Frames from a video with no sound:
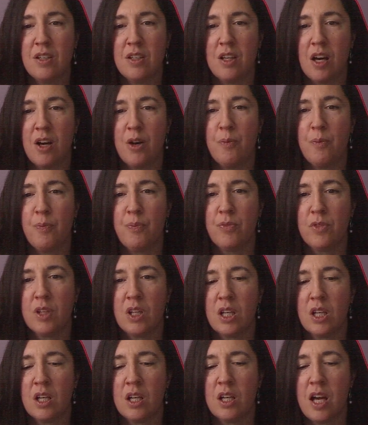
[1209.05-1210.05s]

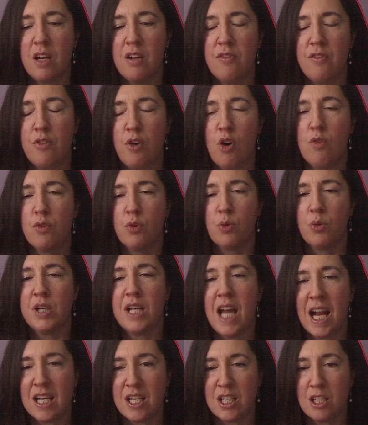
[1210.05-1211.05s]
kind of
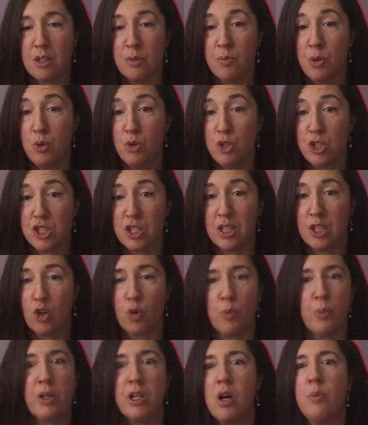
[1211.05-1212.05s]
overreacting emotionally or
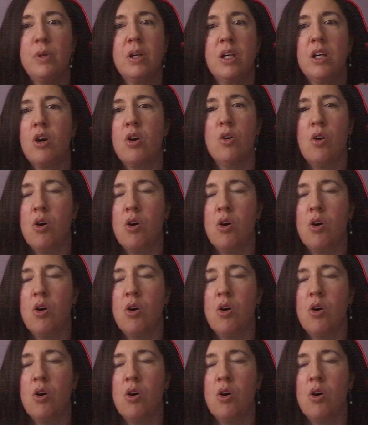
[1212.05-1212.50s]
becoming